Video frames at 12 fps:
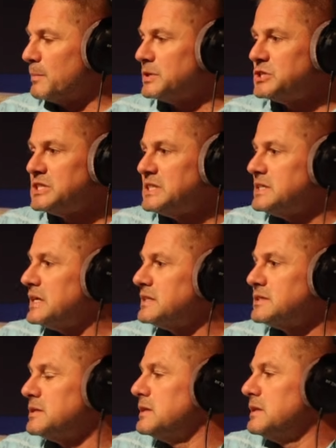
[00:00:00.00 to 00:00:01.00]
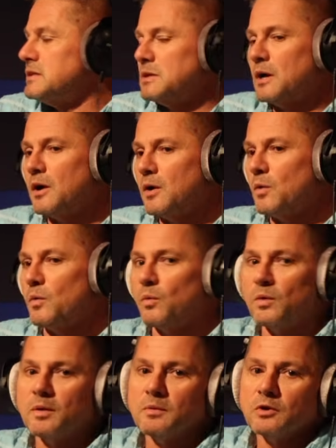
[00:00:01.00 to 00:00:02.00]
But she doesn't,
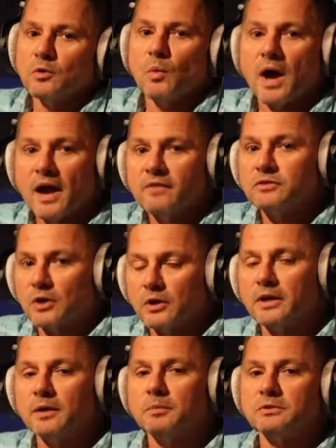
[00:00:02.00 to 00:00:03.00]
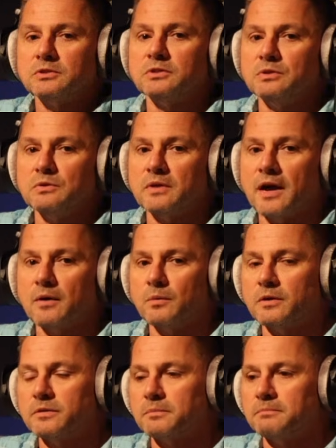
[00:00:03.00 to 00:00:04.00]
when your wives aren't able to do that
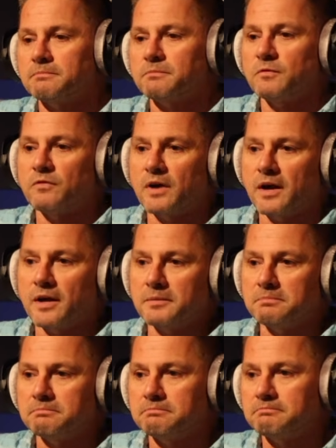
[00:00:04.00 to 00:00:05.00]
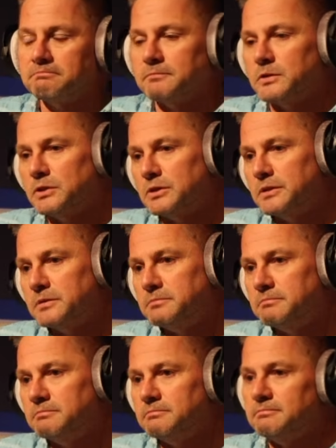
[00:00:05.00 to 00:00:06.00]
with fine, good,
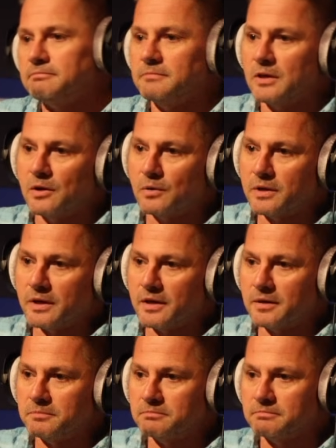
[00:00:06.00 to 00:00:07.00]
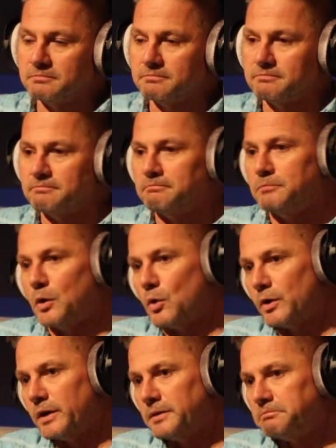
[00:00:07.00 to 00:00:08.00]
okay,
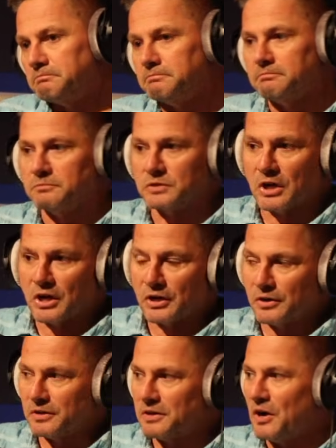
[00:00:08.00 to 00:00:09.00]
boring, tired,